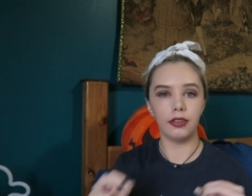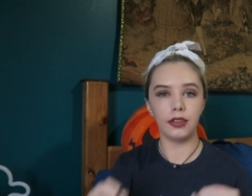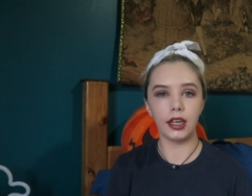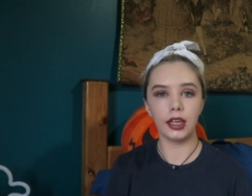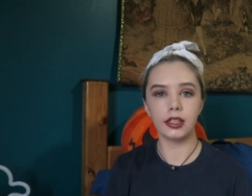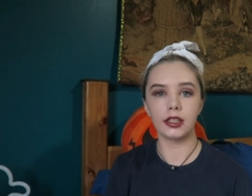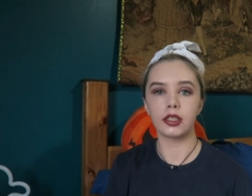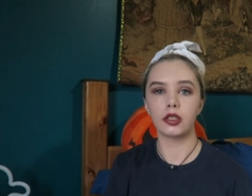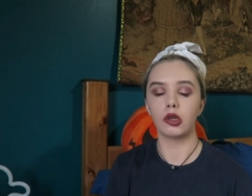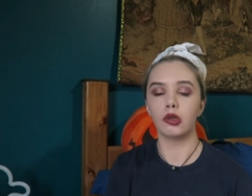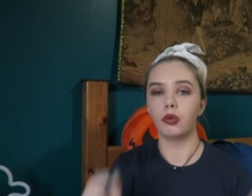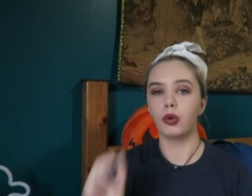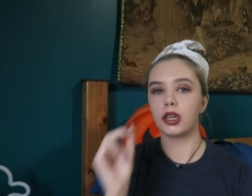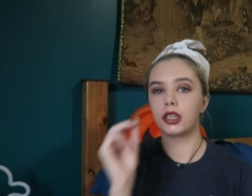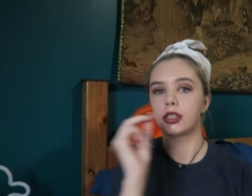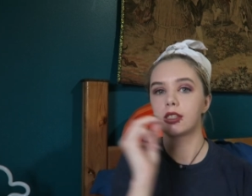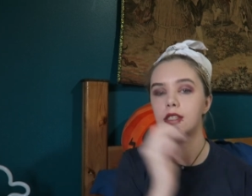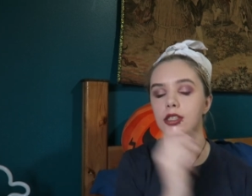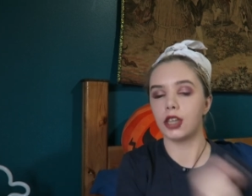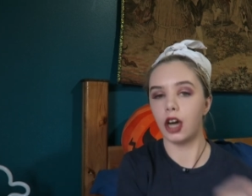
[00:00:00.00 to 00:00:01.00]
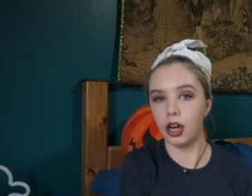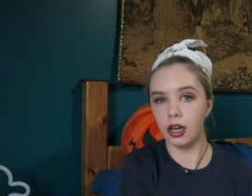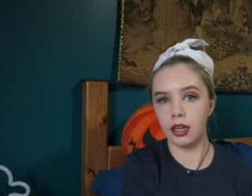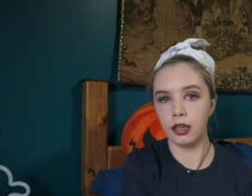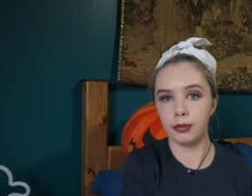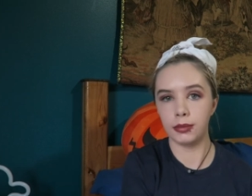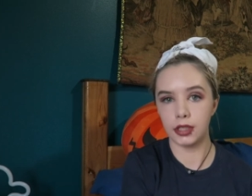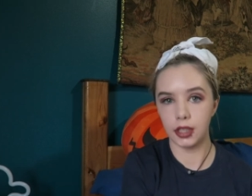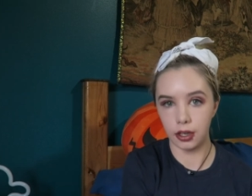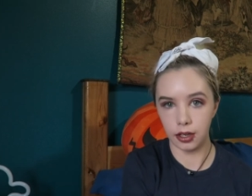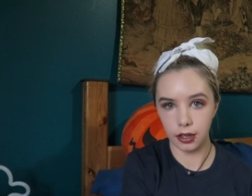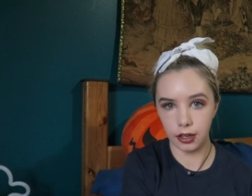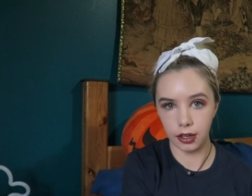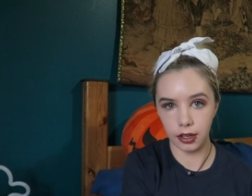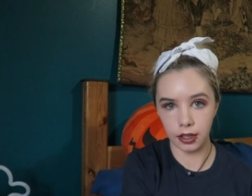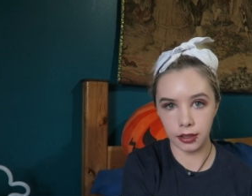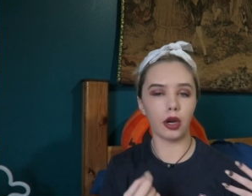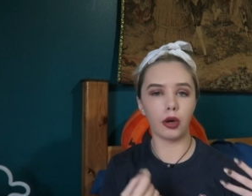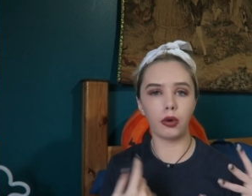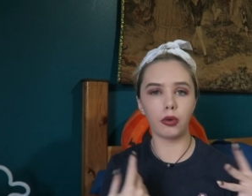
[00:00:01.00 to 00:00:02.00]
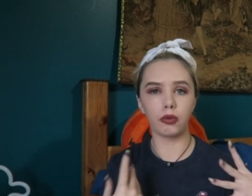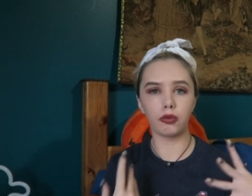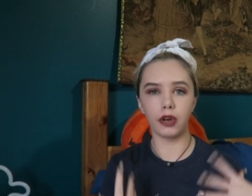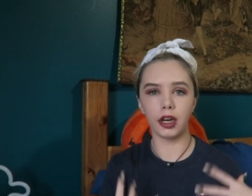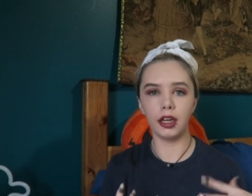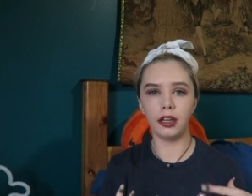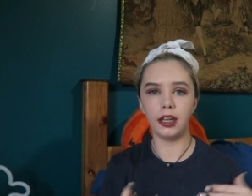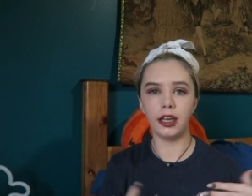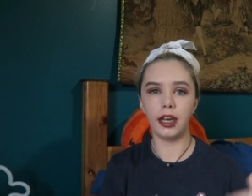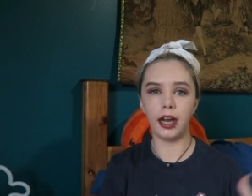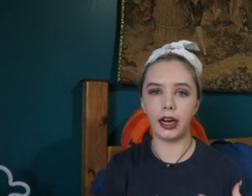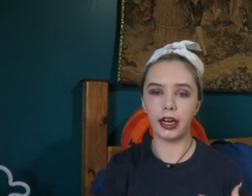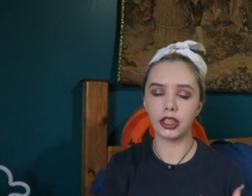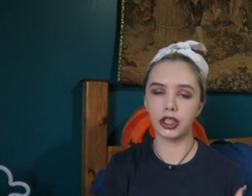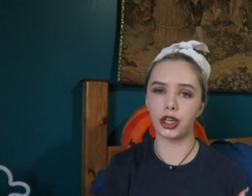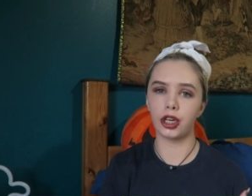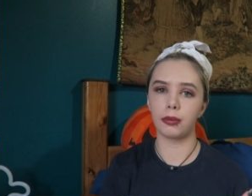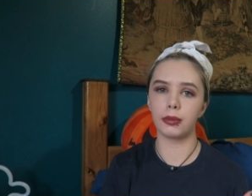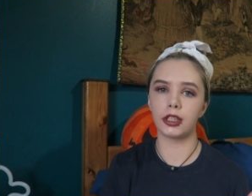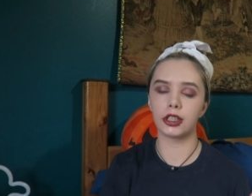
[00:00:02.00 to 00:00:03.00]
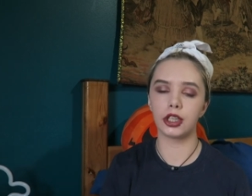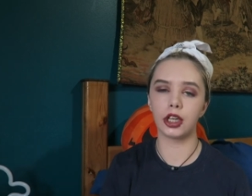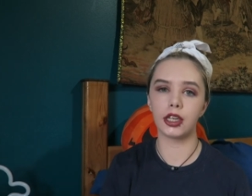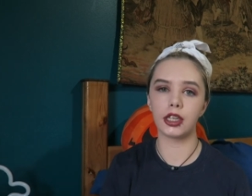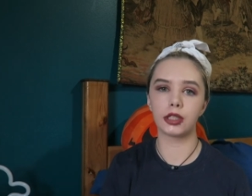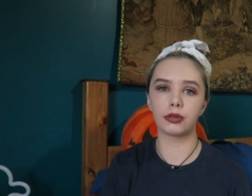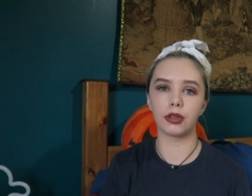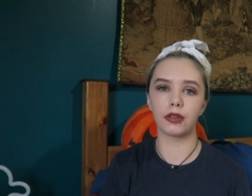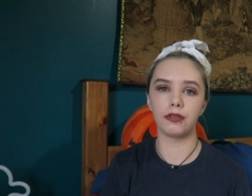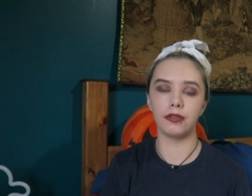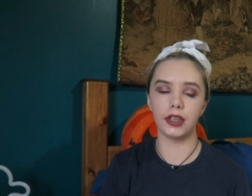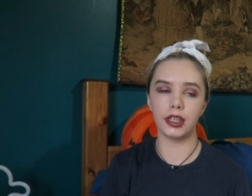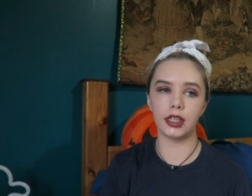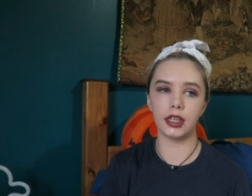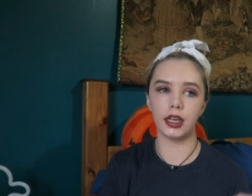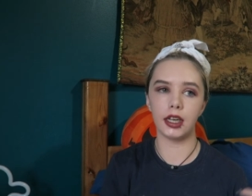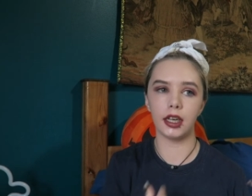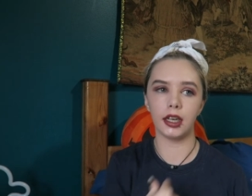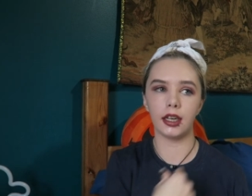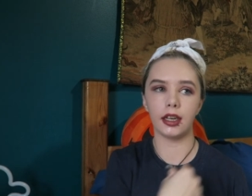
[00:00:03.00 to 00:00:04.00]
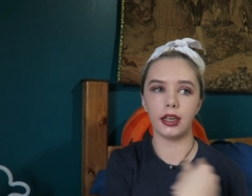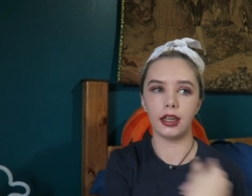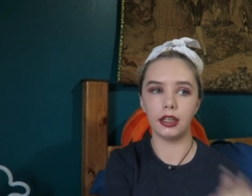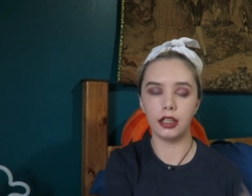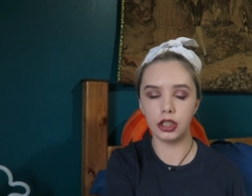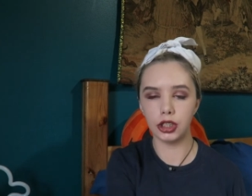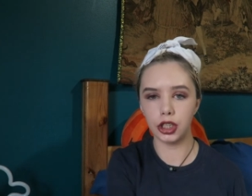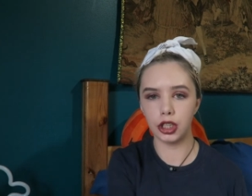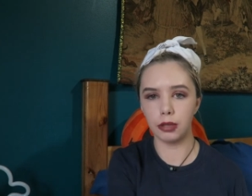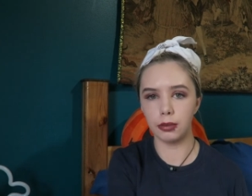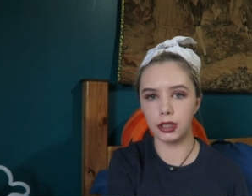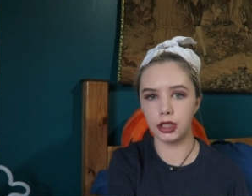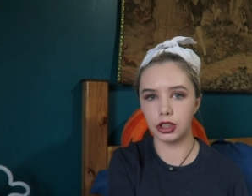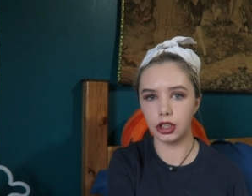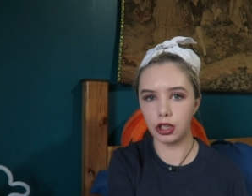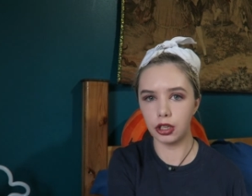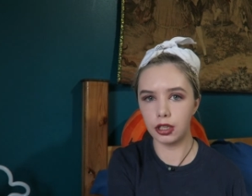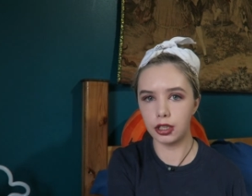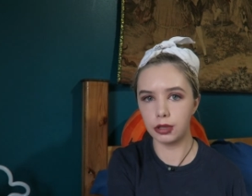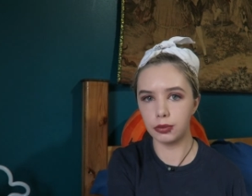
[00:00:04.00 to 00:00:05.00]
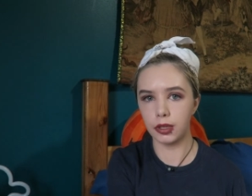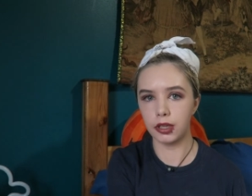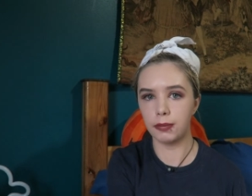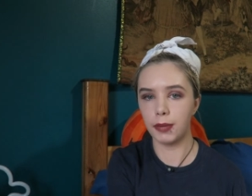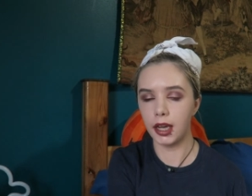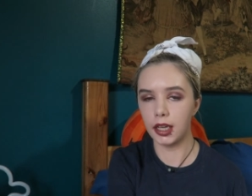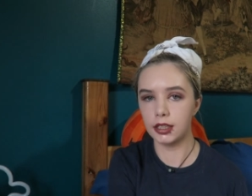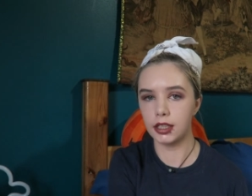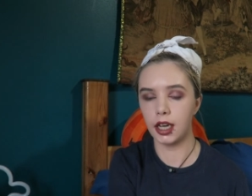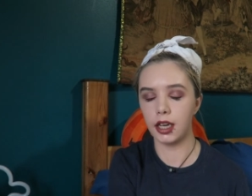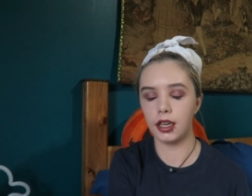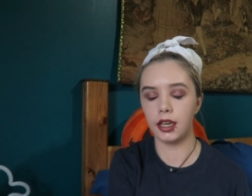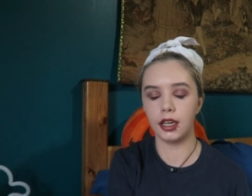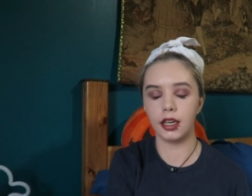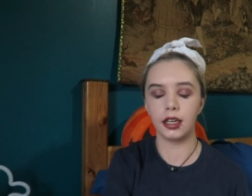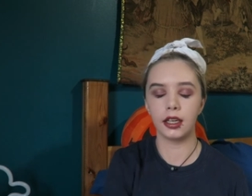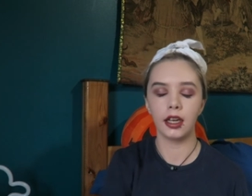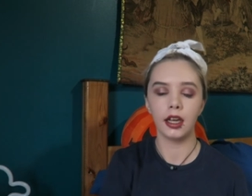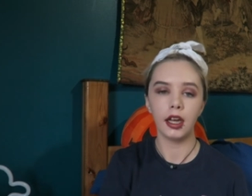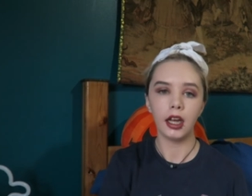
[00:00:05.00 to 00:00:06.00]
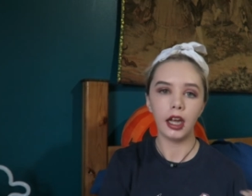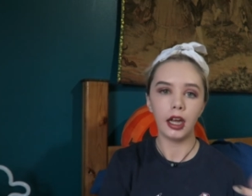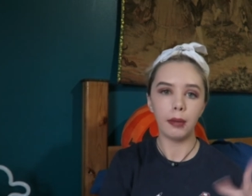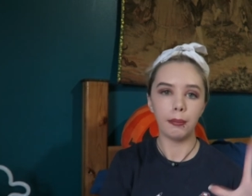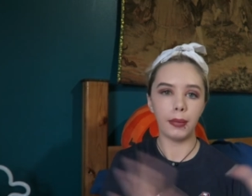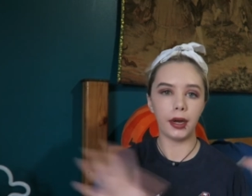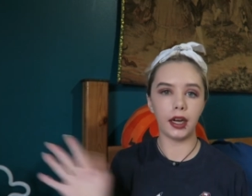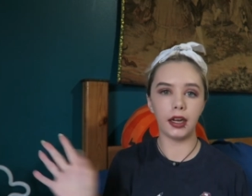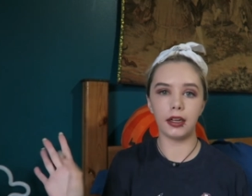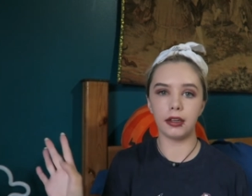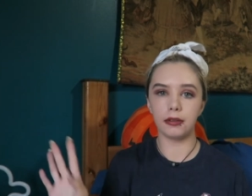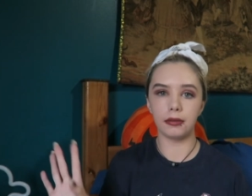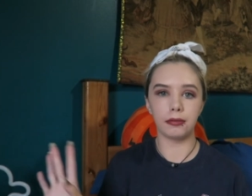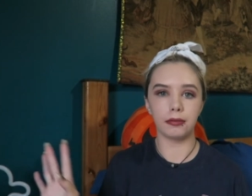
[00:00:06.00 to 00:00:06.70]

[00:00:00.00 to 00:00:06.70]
This was Tom's car. So really, I should have been charged with visiting and he should have been charged with maintaining, but